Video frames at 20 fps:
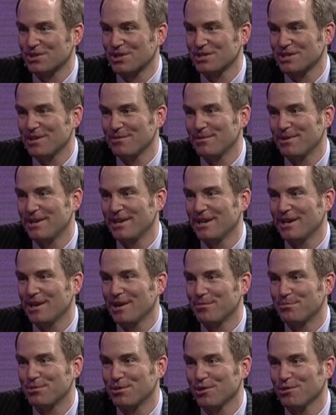because I'm a
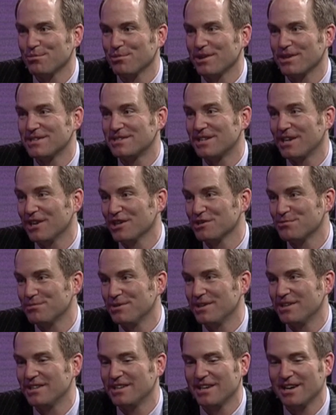purebred
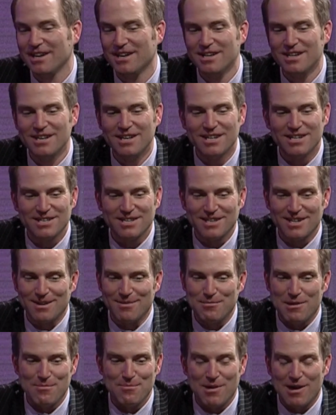salesman.
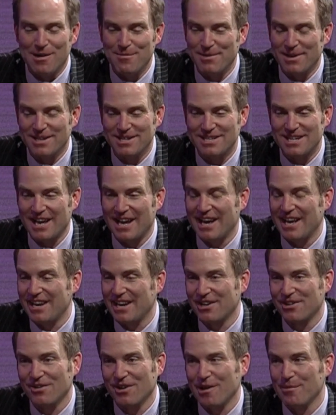My mom and dad
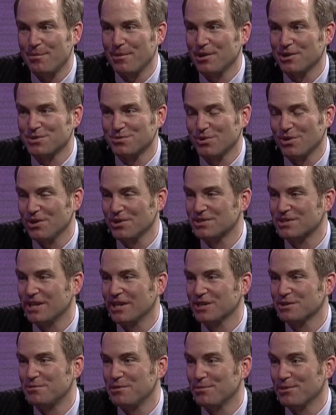and grandparents were all
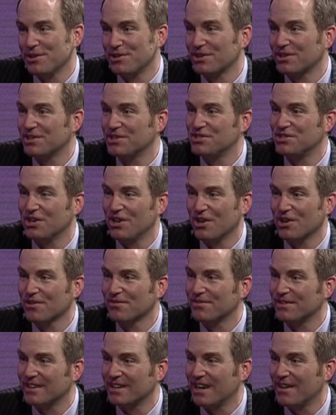salespeople. I took a
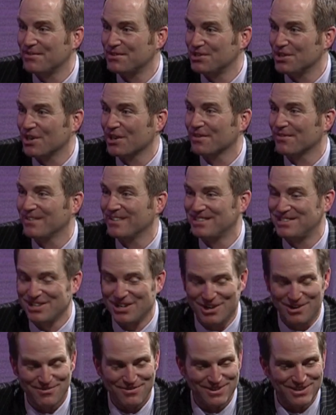geography. I have a
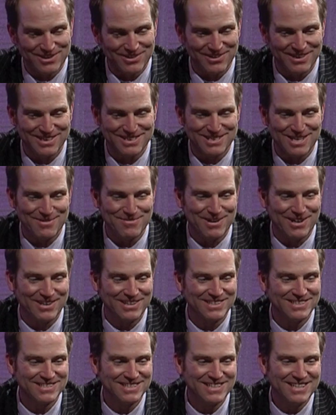geography degree at St.
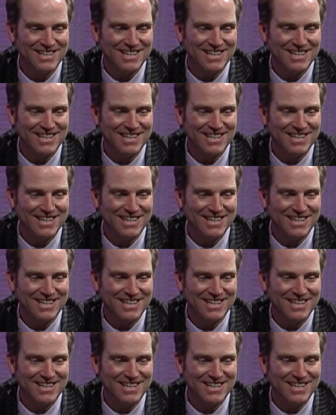Mary's.